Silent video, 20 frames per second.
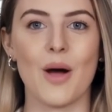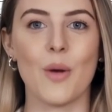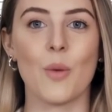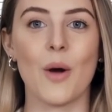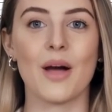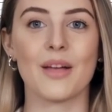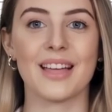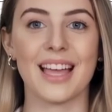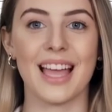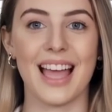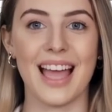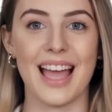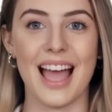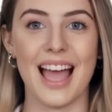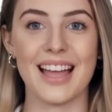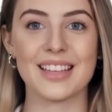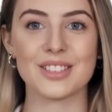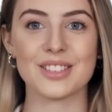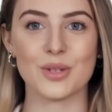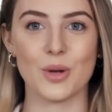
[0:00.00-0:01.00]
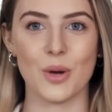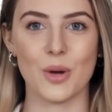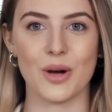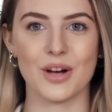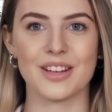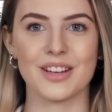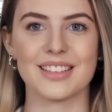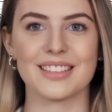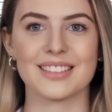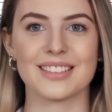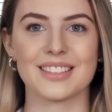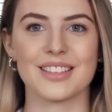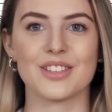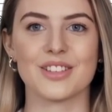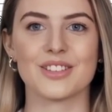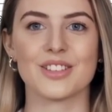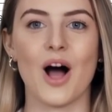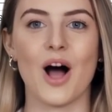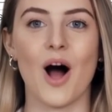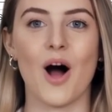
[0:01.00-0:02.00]
while the AI score
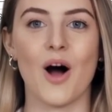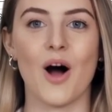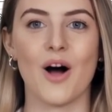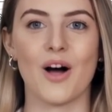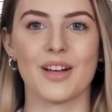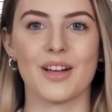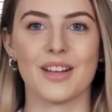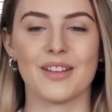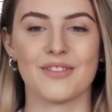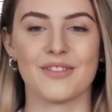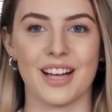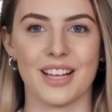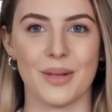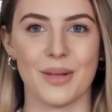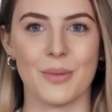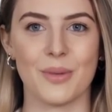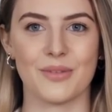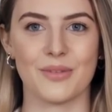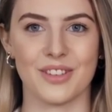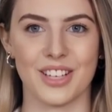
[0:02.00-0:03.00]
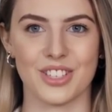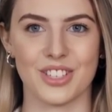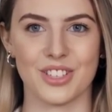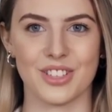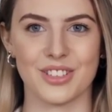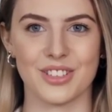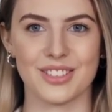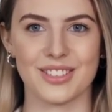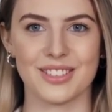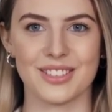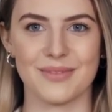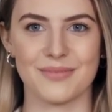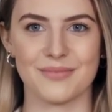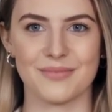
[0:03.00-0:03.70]
considers all available features.